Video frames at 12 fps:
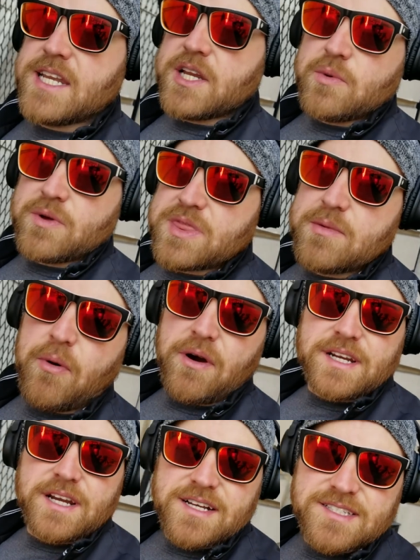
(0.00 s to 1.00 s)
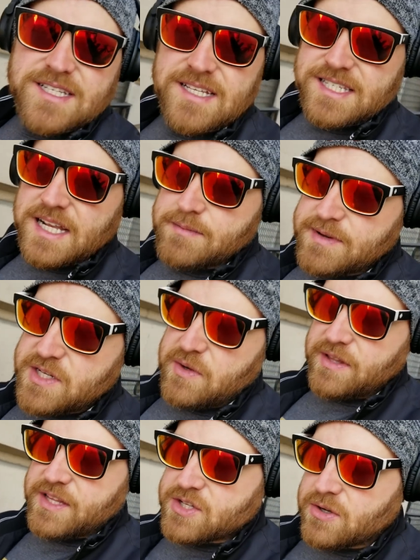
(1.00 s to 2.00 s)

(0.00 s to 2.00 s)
continue with the boring nonsense that I've been doing this